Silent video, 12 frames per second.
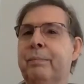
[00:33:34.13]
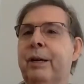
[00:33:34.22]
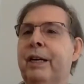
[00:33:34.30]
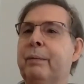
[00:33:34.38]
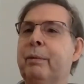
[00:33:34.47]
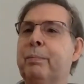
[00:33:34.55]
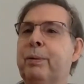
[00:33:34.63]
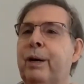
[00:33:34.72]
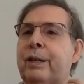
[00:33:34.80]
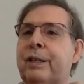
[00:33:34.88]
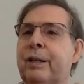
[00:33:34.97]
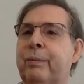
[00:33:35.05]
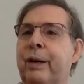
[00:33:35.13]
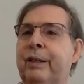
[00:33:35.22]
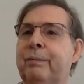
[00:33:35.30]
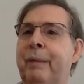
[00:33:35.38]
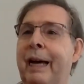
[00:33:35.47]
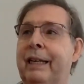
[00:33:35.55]
did meet him in
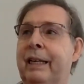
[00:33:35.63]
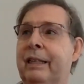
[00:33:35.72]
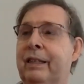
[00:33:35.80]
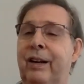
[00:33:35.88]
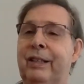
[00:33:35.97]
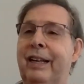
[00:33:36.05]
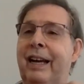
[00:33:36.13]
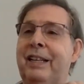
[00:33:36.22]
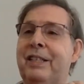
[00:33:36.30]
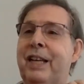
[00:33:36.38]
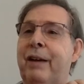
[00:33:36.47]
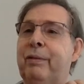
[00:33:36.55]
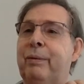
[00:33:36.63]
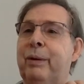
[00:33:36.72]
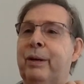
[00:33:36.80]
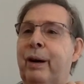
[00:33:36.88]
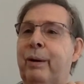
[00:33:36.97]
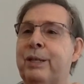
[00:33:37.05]
person back in 1987
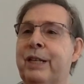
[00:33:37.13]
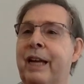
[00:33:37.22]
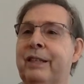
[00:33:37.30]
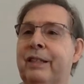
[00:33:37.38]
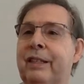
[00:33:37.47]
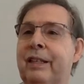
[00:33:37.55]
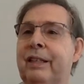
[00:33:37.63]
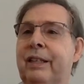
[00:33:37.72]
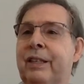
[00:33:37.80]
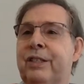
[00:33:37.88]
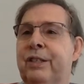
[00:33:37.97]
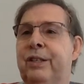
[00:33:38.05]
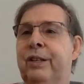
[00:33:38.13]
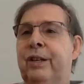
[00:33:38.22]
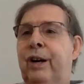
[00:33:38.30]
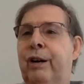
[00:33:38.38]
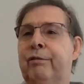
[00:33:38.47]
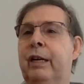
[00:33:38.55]
when I was at the Institut
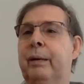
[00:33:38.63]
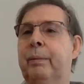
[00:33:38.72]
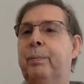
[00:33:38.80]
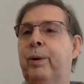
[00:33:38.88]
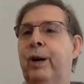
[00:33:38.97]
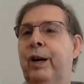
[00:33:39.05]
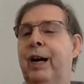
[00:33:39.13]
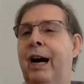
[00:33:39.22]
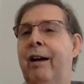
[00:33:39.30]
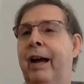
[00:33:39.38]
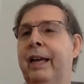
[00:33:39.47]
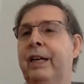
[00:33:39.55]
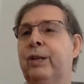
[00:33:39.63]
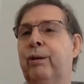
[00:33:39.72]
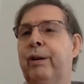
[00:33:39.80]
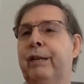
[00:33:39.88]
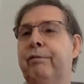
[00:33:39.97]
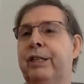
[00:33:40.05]
Henri Poincaré. He'd
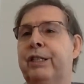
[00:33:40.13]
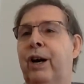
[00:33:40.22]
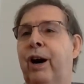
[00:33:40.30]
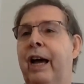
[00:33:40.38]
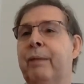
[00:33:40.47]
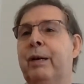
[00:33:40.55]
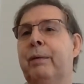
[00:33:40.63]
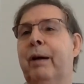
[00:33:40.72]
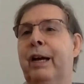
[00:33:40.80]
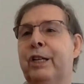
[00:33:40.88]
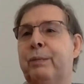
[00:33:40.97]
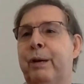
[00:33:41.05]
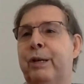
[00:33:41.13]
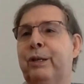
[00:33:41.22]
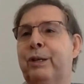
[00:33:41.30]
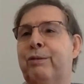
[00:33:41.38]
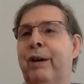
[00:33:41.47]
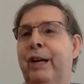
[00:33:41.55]
already retired, but he made a
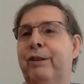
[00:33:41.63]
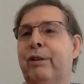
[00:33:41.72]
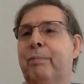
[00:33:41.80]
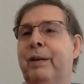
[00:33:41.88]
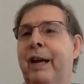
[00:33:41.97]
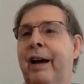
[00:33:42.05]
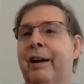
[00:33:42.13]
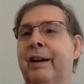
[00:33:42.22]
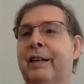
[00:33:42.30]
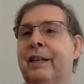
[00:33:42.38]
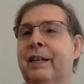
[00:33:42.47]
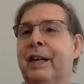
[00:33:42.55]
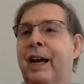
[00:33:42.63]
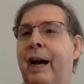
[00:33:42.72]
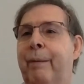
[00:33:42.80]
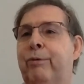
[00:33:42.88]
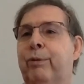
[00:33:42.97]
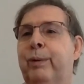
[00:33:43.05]
special train trip down
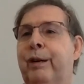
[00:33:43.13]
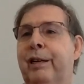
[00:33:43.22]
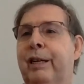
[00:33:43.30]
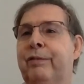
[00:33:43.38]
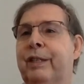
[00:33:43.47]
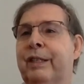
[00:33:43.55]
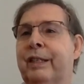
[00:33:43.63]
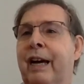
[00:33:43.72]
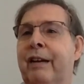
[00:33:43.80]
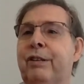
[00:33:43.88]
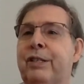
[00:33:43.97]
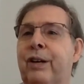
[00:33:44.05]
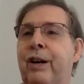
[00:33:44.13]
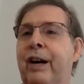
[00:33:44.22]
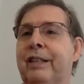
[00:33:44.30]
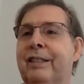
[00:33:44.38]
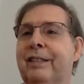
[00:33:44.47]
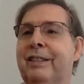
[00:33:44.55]
from where he lived in the
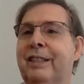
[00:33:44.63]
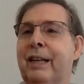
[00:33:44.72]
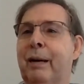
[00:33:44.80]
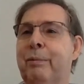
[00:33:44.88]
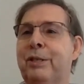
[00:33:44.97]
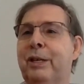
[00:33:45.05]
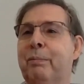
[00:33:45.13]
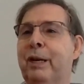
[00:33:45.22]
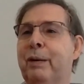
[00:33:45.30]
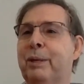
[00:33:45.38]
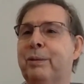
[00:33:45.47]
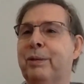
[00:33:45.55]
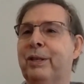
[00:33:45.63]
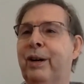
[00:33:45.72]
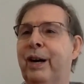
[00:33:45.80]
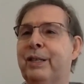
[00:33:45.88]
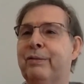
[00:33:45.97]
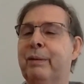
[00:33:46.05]
countryside to come and see me, which was
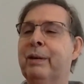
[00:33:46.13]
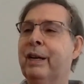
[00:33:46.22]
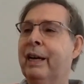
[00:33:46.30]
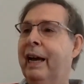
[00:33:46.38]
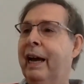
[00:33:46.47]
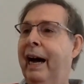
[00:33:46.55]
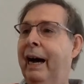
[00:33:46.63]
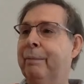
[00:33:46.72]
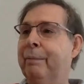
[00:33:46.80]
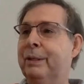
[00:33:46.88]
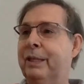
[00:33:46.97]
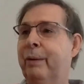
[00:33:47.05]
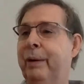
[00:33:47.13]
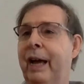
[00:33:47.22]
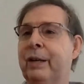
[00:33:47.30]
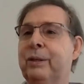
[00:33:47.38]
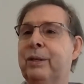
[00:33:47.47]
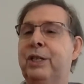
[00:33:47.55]
nice of him. And so we
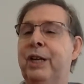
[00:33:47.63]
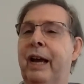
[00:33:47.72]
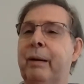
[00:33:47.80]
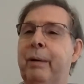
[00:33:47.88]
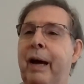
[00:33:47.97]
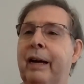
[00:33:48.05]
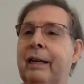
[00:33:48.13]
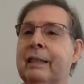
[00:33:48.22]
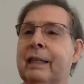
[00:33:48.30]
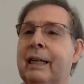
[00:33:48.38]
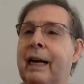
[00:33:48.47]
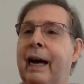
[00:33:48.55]
had a good chat about it.